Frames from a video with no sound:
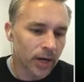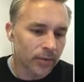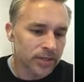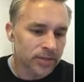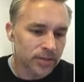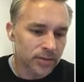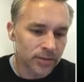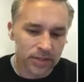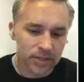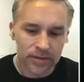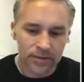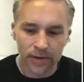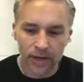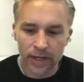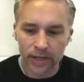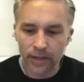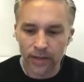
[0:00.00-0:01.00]
always do these
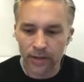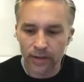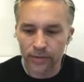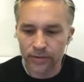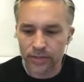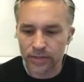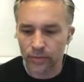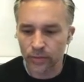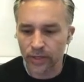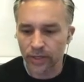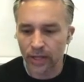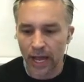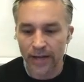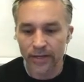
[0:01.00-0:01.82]
fun, oh, surreal.